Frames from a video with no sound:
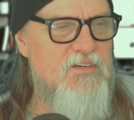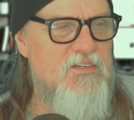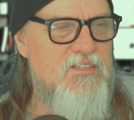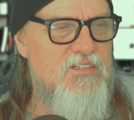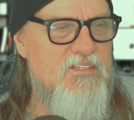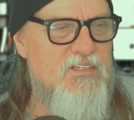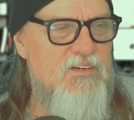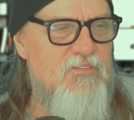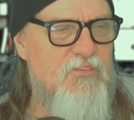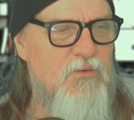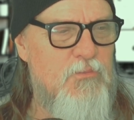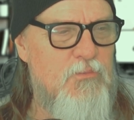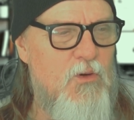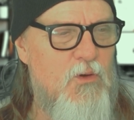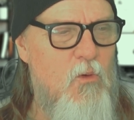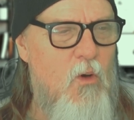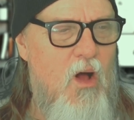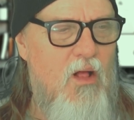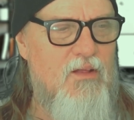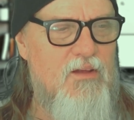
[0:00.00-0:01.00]
You can see from
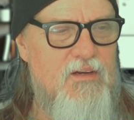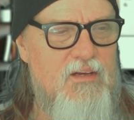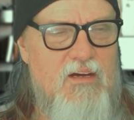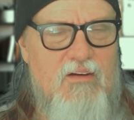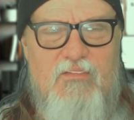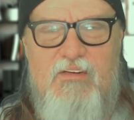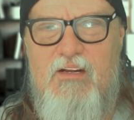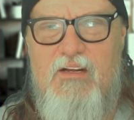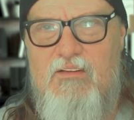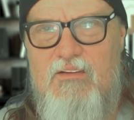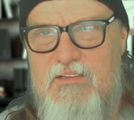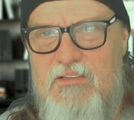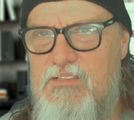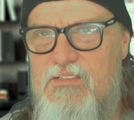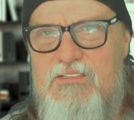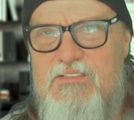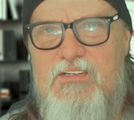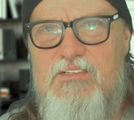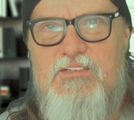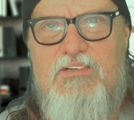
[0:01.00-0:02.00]
the quality of it, it
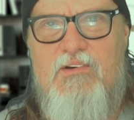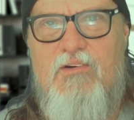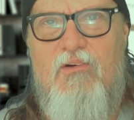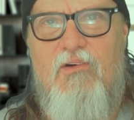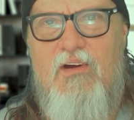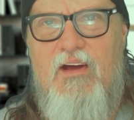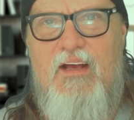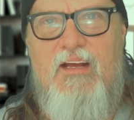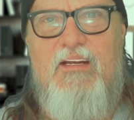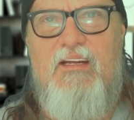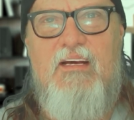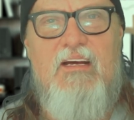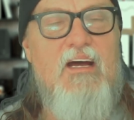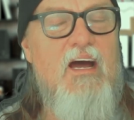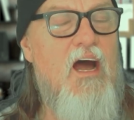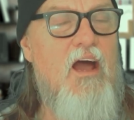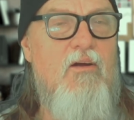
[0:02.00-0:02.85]
looks just great.